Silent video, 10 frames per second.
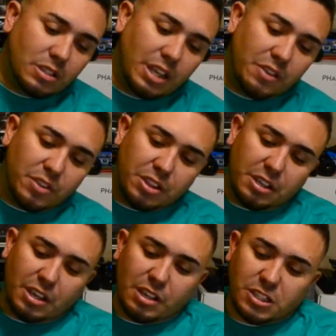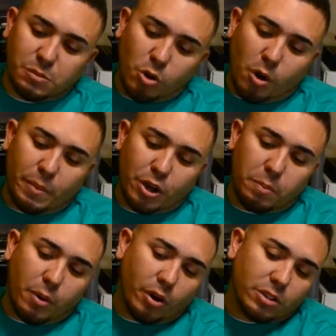even the small metal
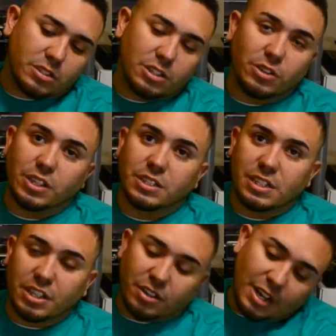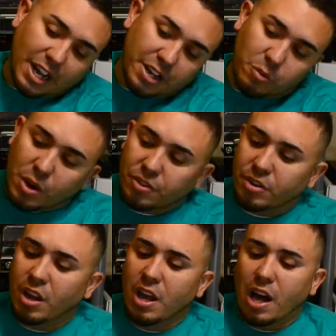parts. You can see they're kind of
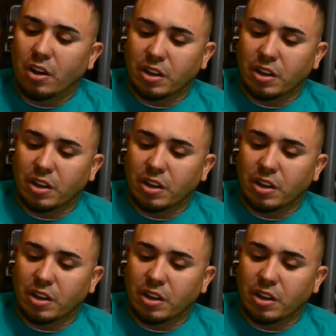weathered. I'll